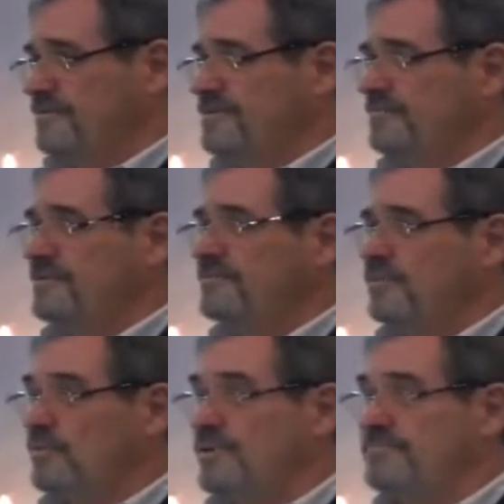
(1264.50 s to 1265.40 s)
to the
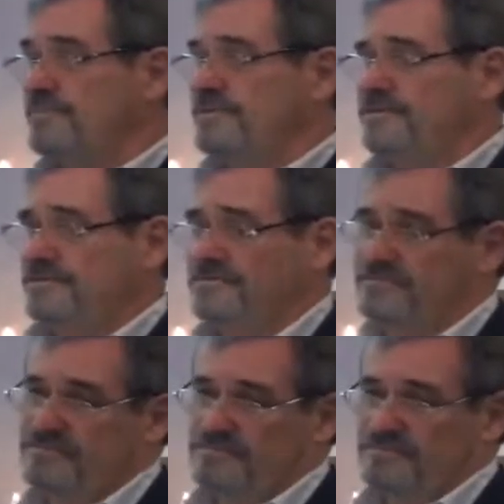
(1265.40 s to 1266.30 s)
people we meet,
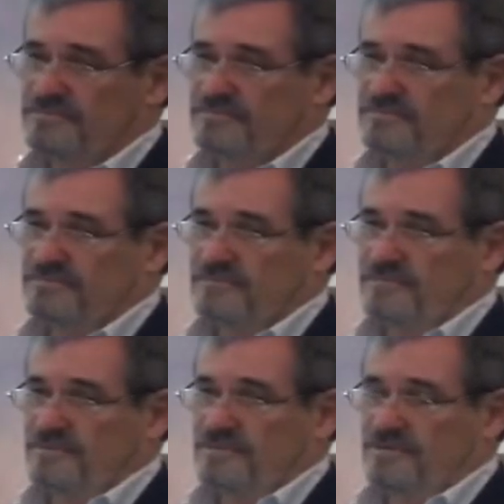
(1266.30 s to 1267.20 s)

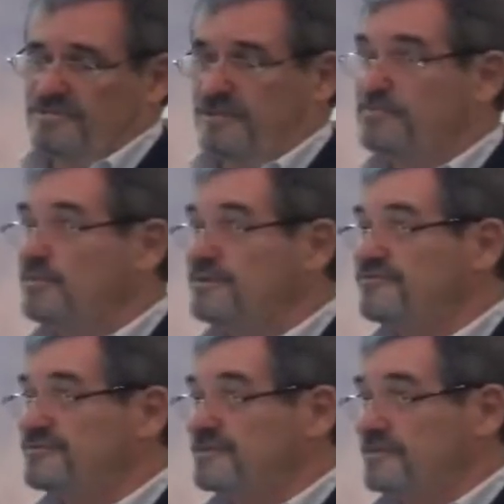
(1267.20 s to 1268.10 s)
to the people we
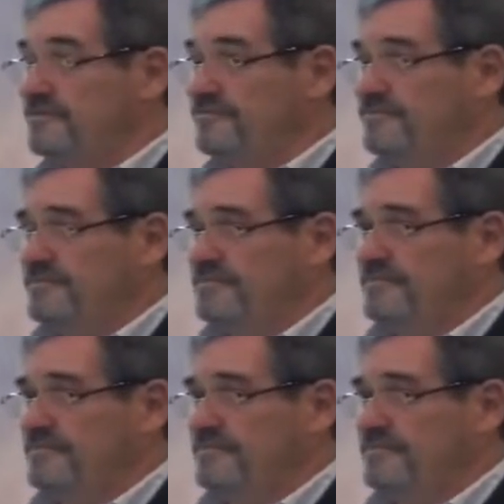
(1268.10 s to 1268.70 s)
forgive,